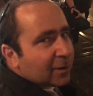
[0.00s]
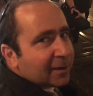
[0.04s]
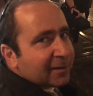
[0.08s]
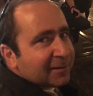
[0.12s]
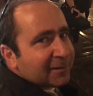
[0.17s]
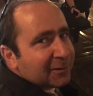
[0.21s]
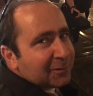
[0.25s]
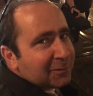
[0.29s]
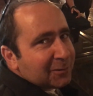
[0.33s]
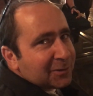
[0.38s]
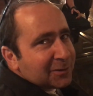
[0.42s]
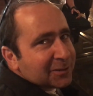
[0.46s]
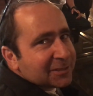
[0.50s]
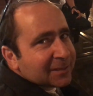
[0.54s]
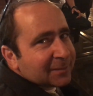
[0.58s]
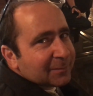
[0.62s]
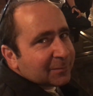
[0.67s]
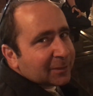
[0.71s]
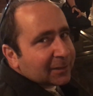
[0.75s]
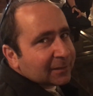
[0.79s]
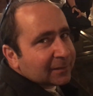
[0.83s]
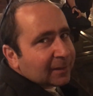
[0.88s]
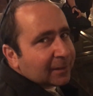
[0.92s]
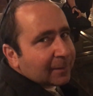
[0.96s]
nine hundred,
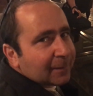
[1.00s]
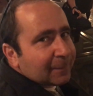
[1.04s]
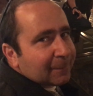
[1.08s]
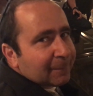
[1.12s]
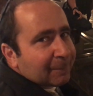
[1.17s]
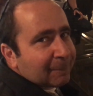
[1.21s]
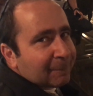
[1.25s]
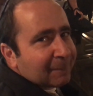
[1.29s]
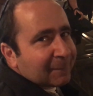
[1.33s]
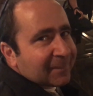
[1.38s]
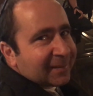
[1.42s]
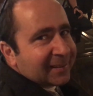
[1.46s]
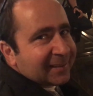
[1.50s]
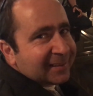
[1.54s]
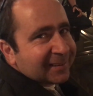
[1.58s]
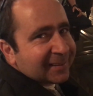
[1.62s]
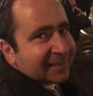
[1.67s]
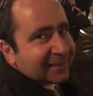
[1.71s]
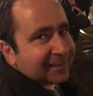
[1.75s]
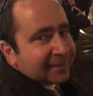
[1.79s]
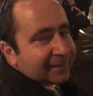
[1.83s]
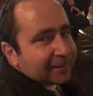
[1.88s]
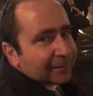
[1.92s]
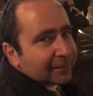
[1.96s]
something like eight that. Eight or
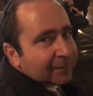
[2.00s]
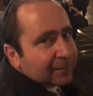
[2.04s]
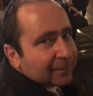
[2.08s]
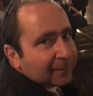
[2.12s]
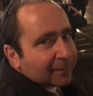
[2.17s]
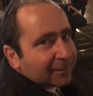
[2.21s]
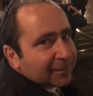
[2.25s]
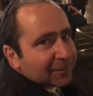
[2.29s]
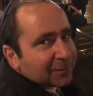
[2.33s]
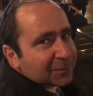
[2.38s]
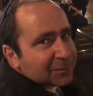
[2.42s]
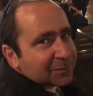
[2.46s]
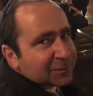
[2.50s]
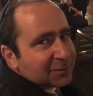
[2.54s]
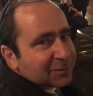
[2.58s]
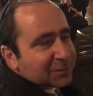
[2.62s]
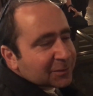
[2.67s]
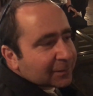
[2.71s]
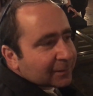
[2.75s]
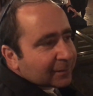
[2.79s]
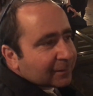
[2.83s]
nine hundred signatures.